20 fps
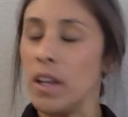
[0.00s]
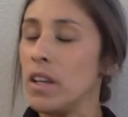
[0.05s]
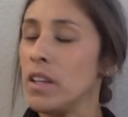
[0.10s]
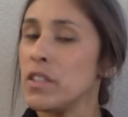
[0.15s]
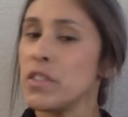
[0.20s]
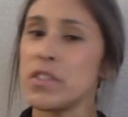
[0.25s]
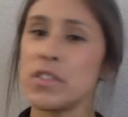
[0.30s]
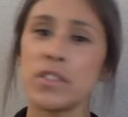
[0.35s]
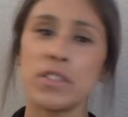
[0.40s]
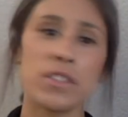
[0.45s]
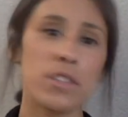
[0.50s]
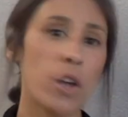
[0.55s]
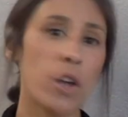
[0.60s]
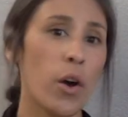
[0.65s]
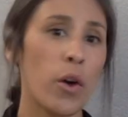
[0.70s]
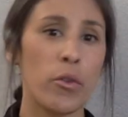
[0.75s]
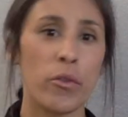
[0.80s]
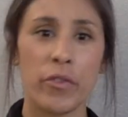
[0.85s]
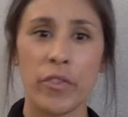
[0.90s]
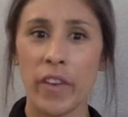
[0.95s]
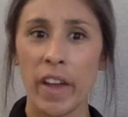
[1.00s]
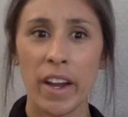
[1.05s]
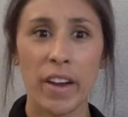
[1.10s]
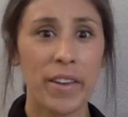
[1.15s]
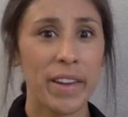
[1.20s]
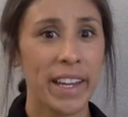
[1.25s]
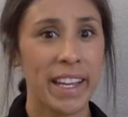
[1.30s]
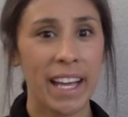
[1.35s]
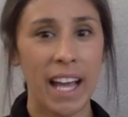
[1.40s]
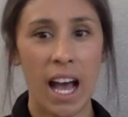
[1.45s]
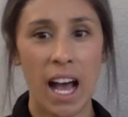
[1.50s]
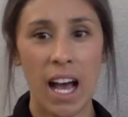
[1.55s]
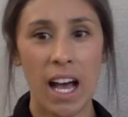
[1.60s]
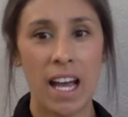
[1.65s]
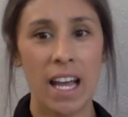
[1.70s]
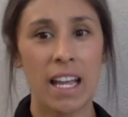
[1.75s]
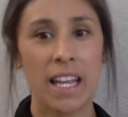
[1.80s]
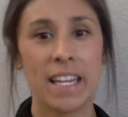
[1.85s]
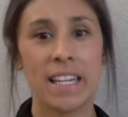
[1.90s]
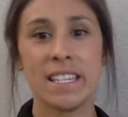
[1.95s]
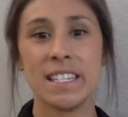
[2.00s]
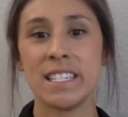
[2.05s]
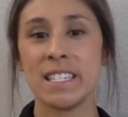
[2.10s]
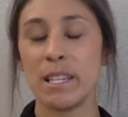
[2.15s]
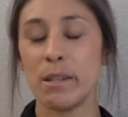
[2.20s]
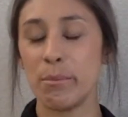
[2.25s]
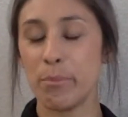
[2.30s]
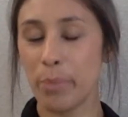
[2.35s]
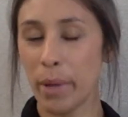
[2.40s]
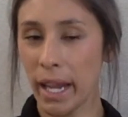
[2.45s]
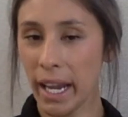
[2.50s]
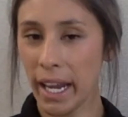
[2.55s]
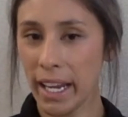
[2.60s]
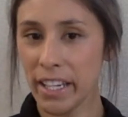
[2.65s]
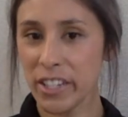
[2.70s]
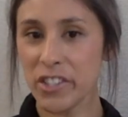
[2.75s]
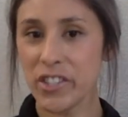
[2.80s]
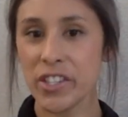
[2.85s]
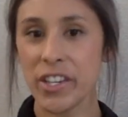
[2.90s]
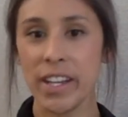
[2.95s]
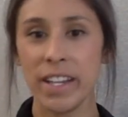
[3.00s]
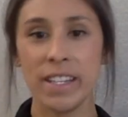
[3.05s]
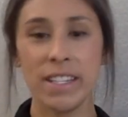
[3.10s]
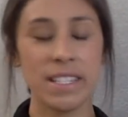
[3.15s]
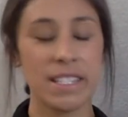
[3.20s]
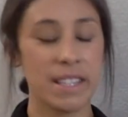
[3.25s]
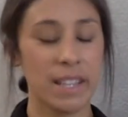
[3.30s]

so very kind and patient.